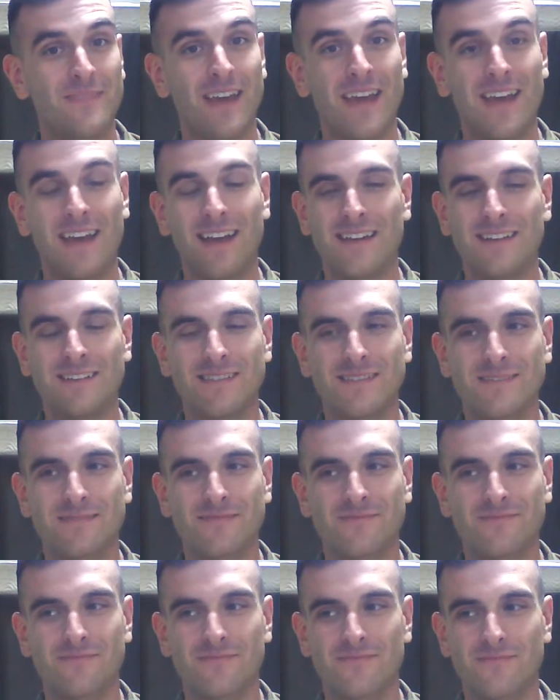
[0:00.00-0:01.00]
And
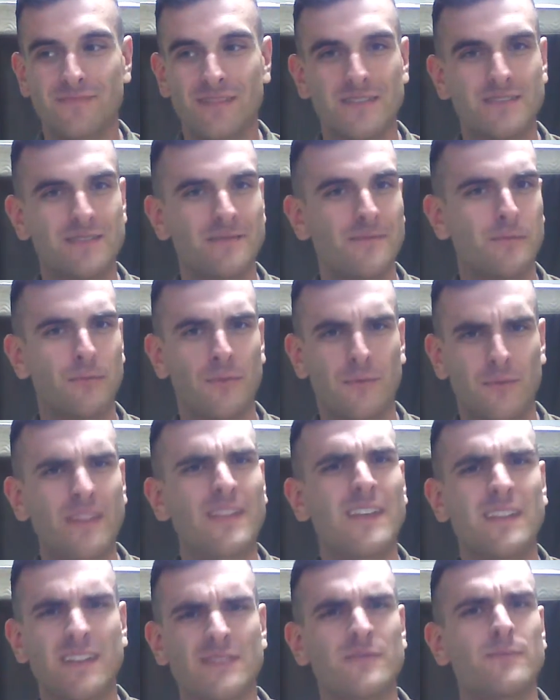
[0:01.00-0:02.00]
I
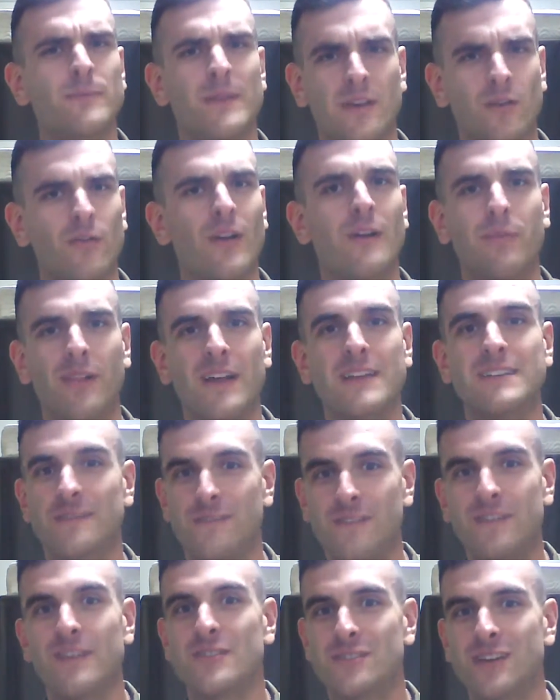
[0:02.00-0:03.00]
think this would be a great place
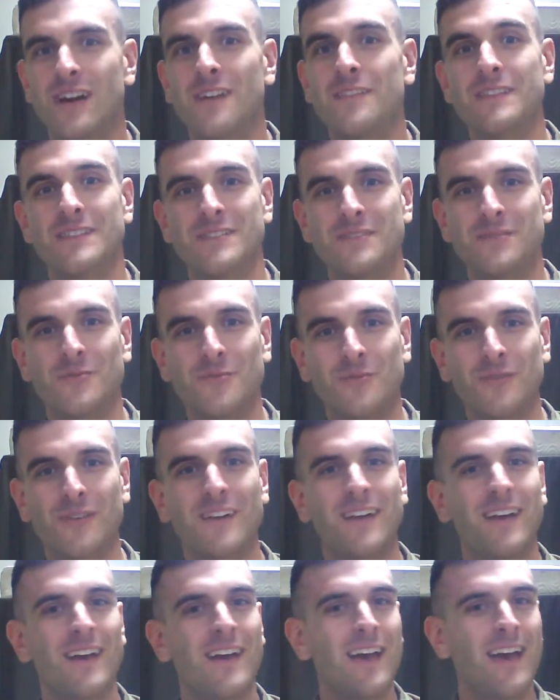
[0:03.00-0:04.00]
to finish off this tour.
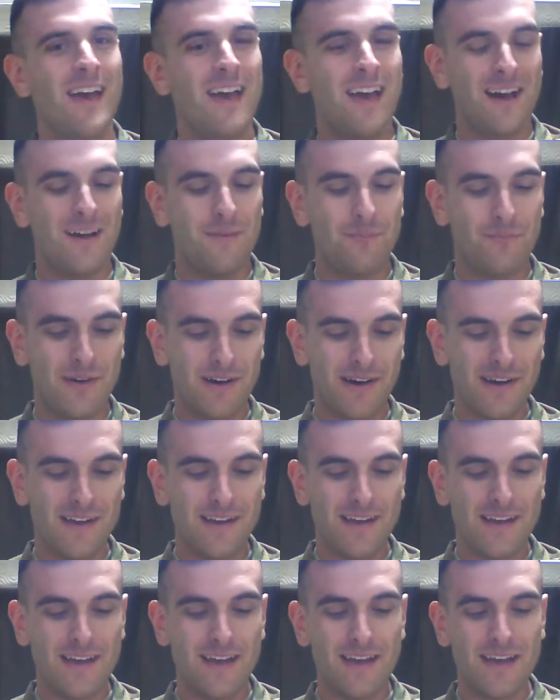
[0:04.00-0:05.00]

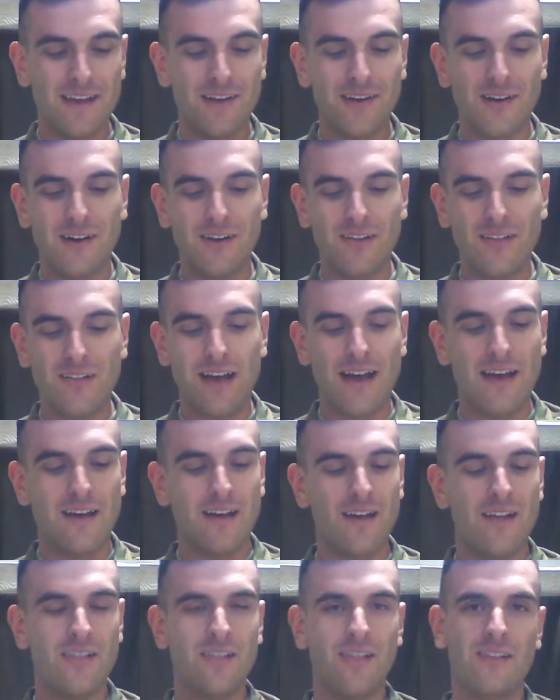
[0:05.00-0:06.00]
But in all,
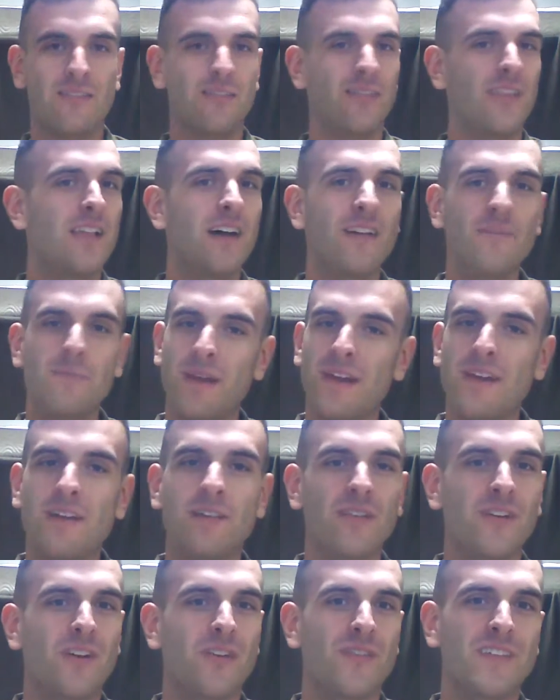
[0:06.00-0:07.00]
I love being
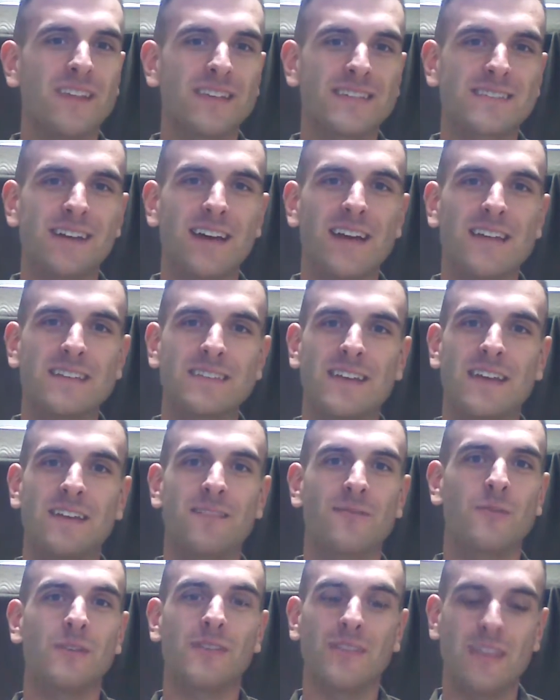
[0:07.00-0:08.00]
able to go to these sites
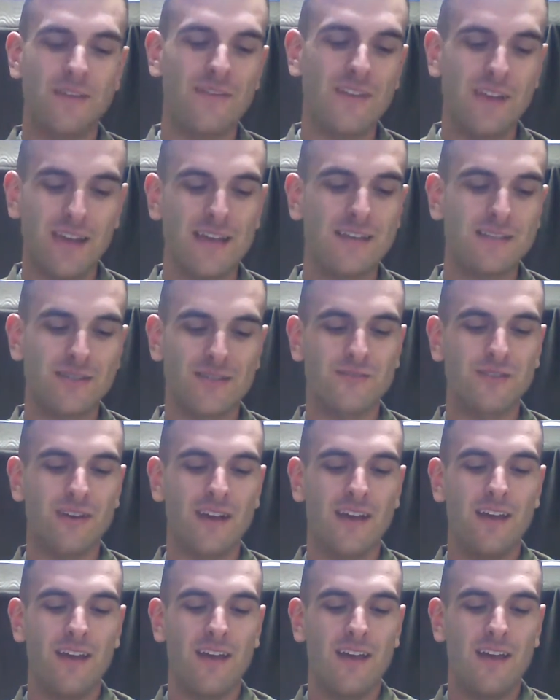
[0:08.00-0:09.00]
and reliving
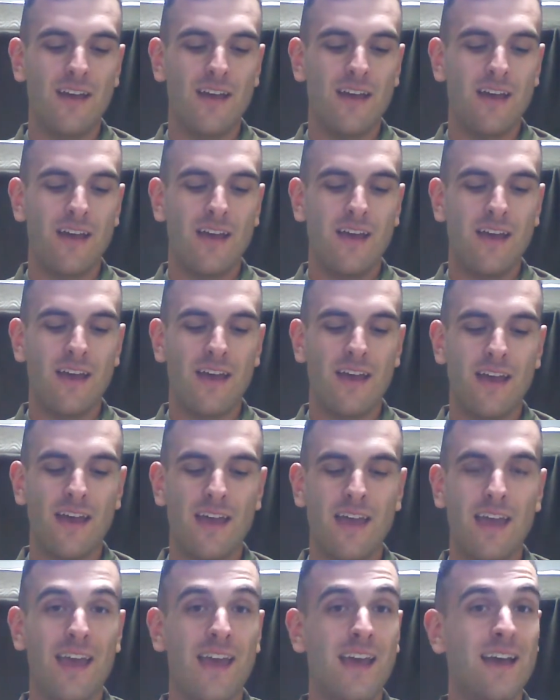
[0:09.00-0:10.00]
history.
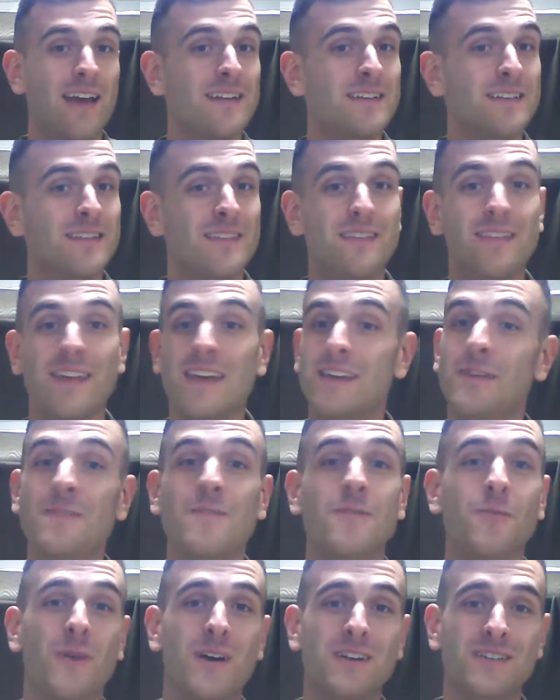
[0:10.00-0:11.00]
And thank you
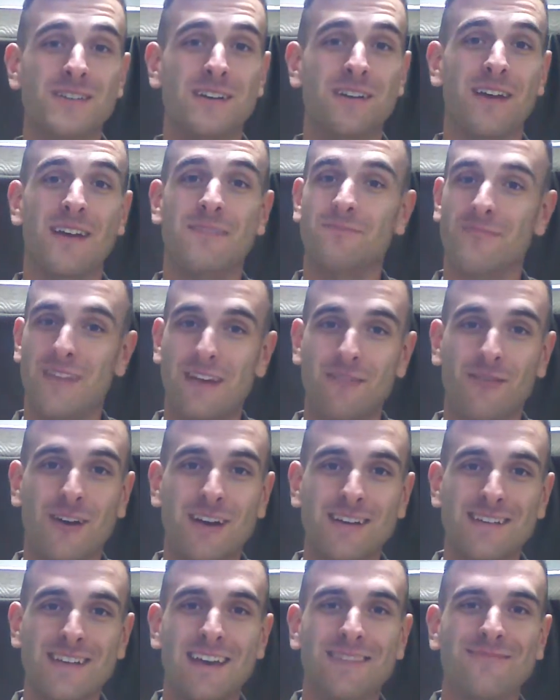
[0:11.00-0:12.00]
for watching. Have a
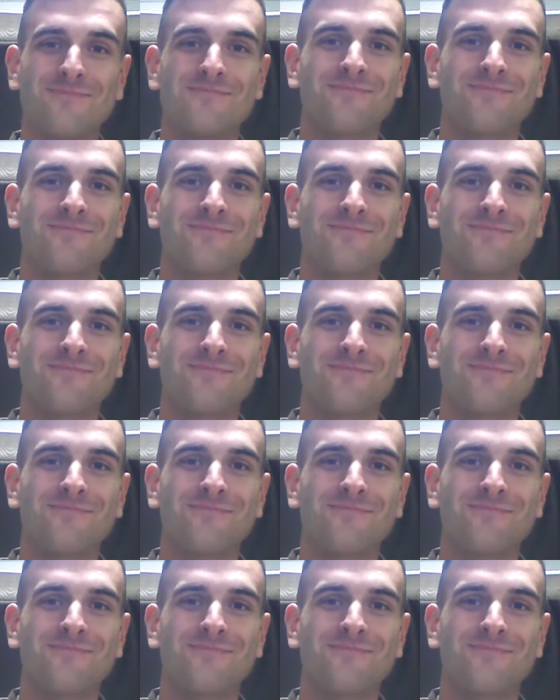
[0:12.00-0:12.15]
great day.